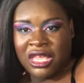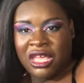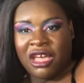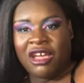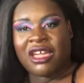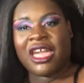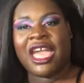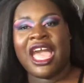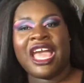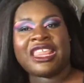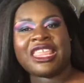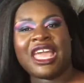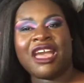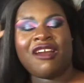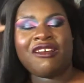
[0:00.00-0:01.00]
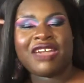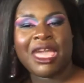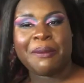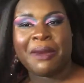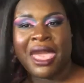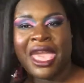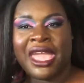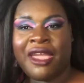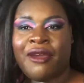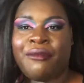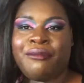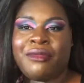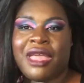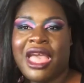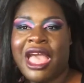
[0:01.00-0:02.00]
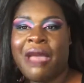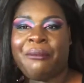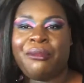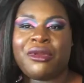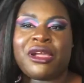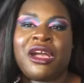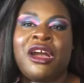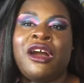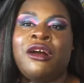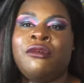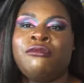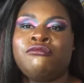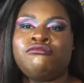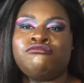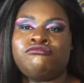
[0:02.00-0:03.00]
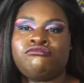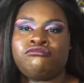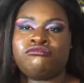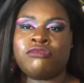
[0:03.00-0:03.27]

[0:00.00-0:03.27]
Okay, I said, okay, Pam, I become